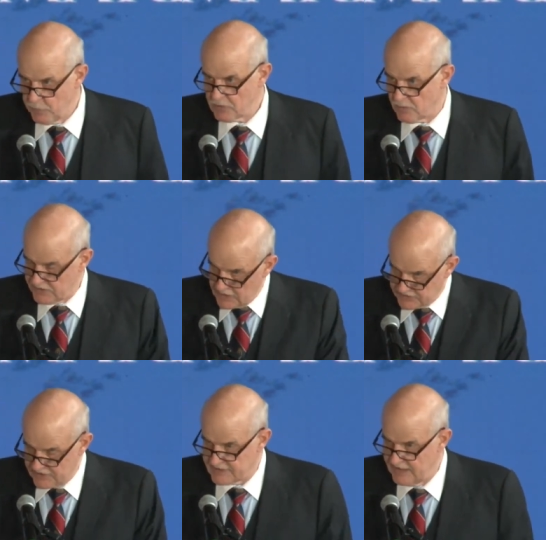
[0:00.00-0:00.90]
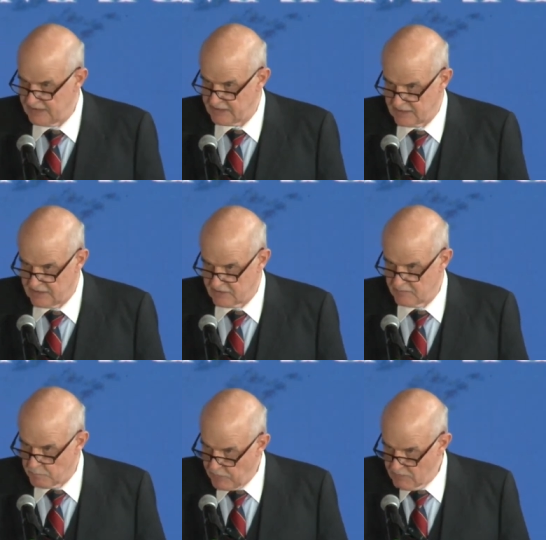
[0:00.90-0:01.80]
book translated here
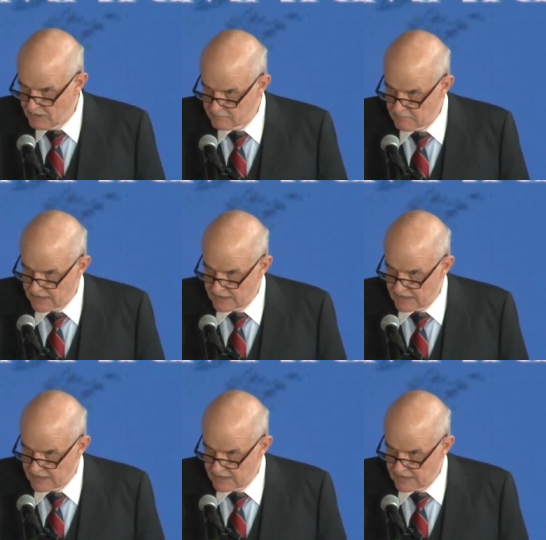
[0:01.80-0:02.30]
in Poland